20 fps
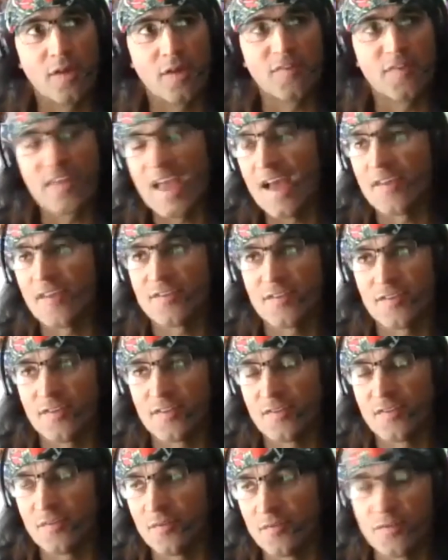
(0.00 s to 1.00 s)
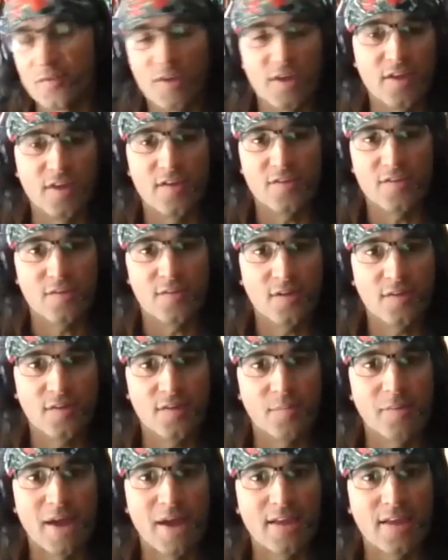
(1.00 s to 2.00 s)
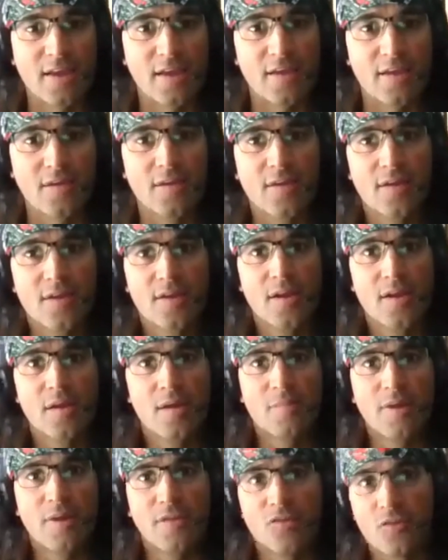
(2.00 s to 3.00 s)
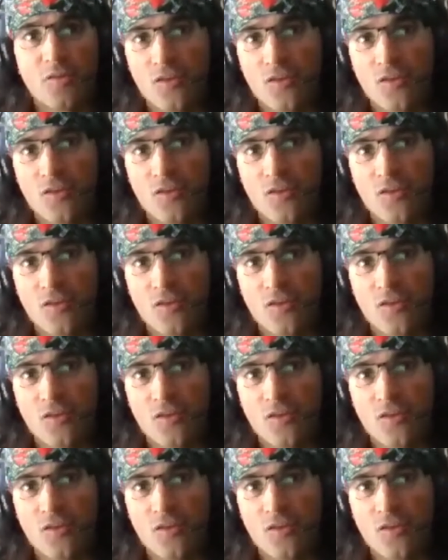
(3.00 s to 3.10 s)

thousands of years in the making. But